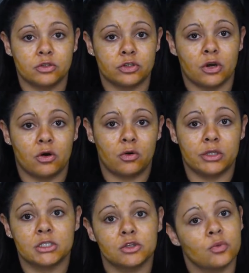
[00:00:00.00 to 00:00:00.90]
So
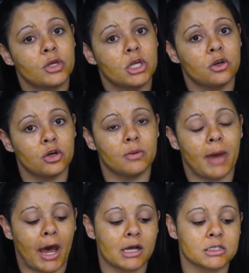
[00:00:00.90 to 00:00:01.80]
this is a really good
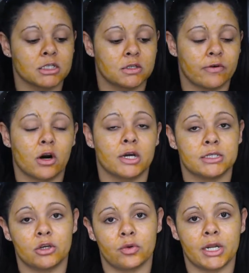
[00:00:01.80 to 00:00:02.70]
mask as far
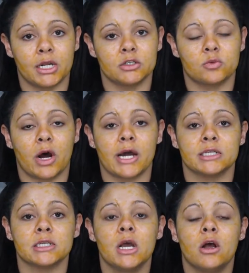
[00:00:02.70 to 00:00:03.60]
as
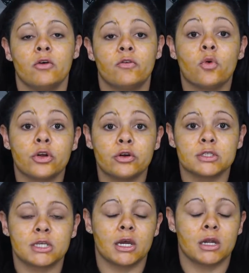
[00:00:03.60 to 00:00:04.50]
ingredients-wise for your
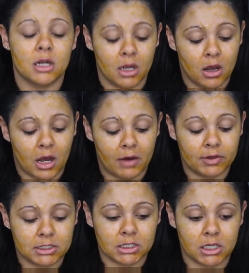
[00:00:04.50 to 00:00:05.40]
skin.
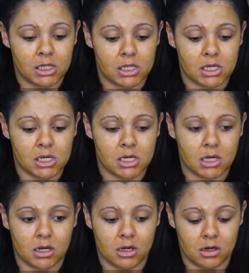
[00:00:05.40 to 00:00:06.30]
Obviously, the
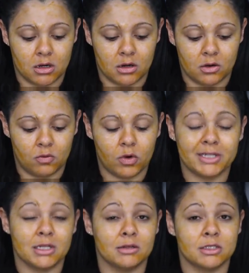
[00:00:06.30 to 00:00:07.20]

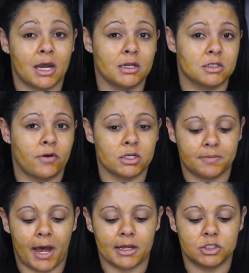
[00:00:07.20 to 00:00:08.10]
one downside as far as
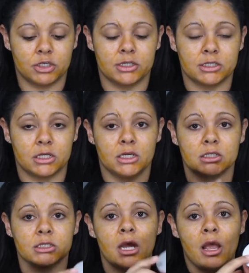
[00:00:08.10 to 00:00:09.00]
packaging is it
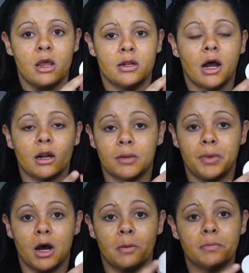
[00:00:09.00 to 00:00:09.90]
is not a
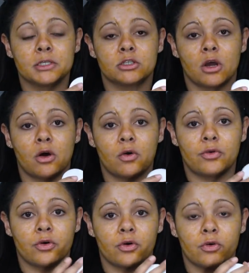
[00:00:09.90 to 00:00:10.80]
pump, so
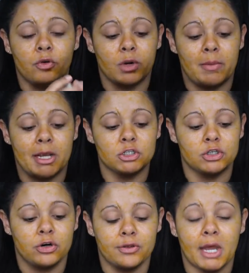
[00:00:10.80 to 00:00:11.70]
you're you want to make
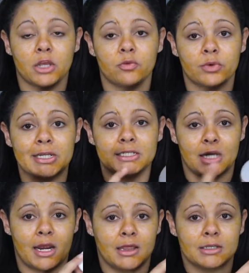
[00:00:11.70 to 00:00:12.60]
sure that you really
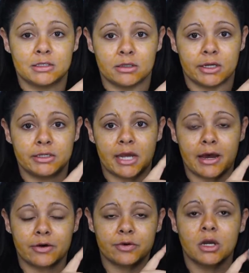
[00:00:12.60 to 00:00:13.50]
tighten the lid
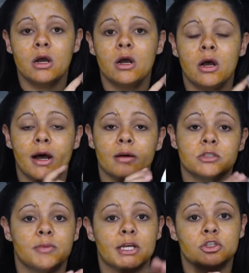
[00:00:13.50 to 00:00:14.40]
down um,
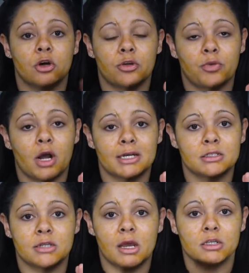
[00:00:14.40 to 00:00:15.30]
to make sure all the products
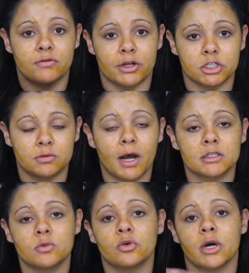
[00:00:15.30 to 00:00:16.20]
stay as fresh as
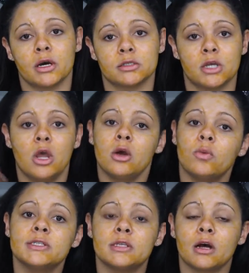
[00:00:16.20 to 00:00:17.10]
possible, because
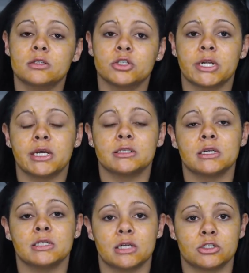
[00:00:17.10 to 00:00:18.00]
once the oxygen hits
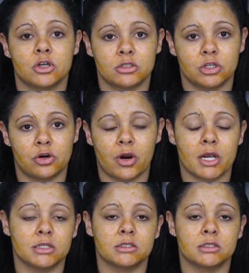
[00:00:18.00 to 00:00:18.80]
it, it does start to degrade.